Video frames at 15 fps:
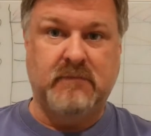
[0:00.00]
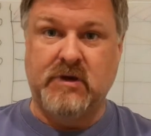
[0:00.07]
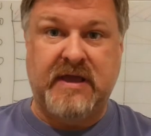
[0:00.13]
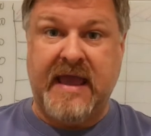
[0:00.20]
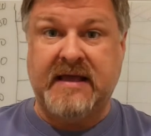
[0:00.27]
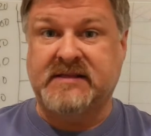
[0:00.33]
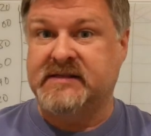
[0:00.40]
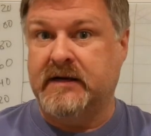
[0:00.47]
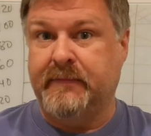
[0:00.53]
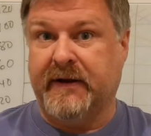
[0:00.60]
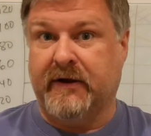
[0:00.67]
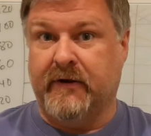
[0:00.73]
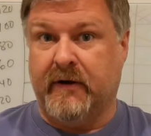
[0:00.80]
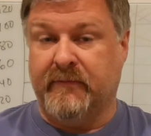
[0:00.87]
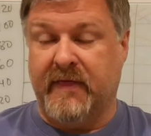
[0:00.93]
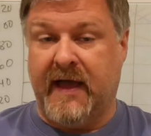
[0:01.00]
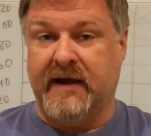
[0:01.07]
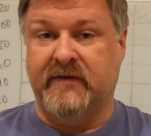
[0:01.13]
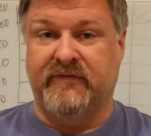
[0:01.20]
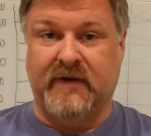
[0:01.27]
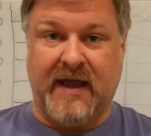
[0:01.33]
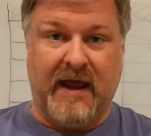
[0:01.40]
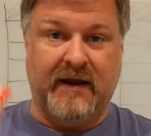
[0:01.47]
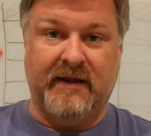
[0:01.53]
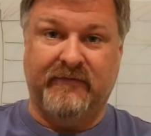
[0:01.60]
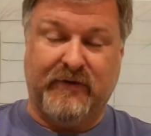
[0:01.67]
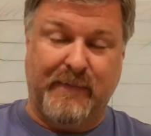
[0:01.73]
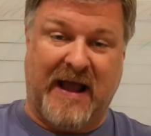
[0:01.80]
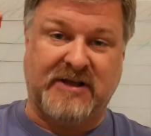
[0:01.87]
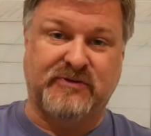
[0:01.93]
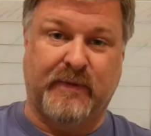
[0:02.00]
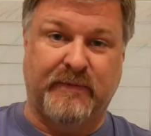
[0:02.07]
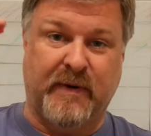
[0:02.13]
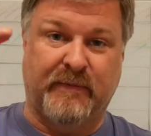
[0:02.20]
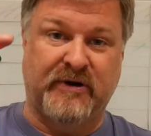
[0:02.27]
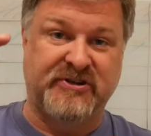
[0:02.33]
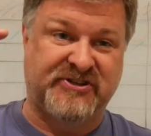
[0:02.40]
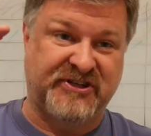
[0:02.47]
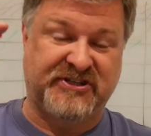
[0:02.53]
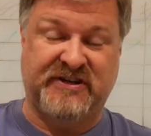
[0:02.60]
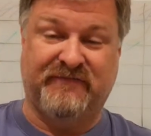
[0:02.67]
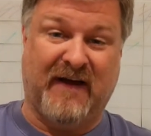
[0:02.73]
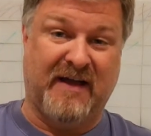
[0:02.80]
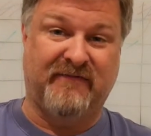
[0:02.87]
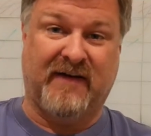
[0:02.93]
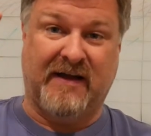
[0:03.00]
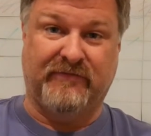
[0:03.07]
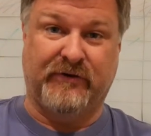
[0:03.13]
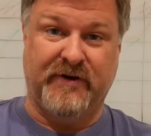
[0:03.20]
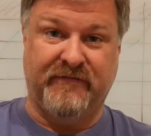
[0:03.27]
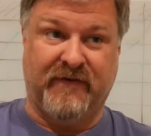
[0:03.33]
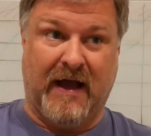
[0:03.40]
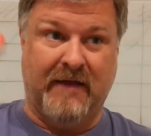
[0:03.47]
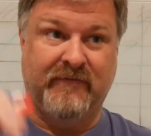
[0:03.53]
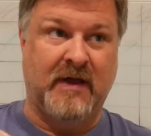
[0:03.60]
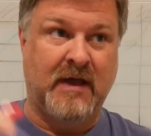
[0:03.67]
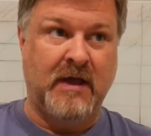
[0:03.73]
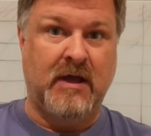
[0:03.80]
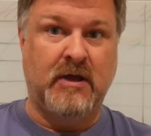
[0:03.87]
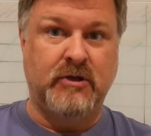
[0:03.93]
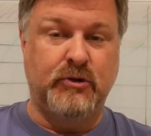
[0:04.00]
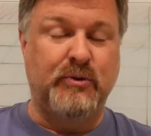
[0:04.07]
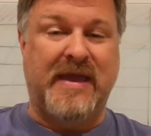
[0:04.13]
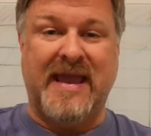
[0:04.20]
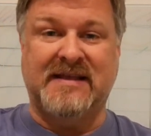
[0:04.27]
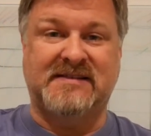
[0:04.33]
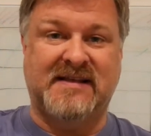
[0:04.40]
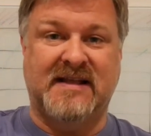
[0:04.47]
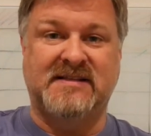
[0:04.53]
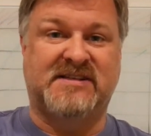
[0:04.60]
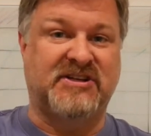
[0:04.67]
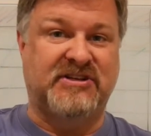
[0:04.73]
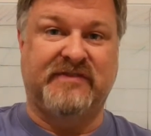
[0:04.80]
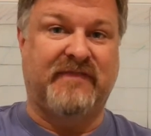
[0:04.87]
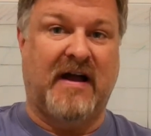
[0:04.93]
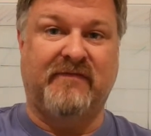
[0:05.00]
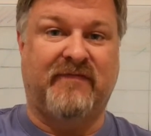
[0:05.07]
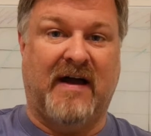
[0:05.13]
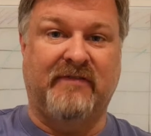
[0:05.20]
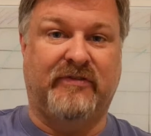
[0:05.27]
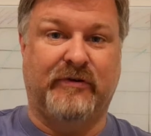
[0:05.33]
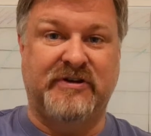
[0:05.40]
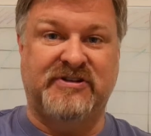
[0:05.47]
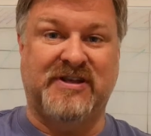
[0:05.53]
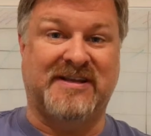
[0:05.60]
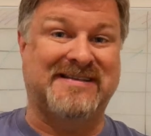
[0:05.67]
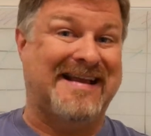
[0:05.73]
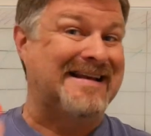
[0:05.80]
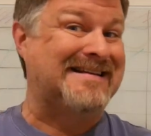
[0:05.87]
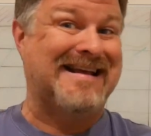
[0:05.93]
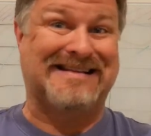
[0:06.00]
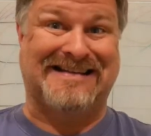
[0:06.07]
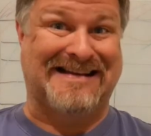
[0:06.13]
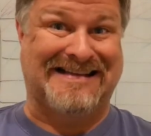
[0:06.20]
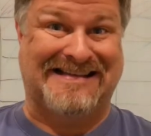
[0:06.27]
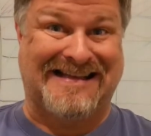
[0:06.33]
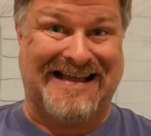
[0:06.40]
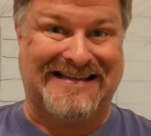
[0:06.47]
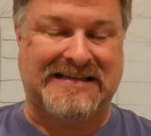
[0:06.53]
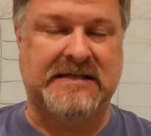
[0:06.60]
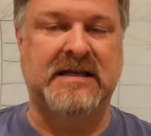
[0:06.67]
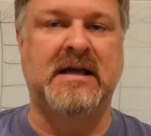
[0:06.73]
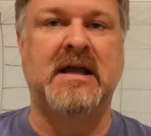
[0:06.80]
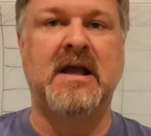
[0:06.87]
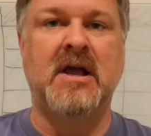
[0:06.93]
You can't send a bigger number than that. If your maximum number is 65,535, you can't send 65,536. It doesn't exist.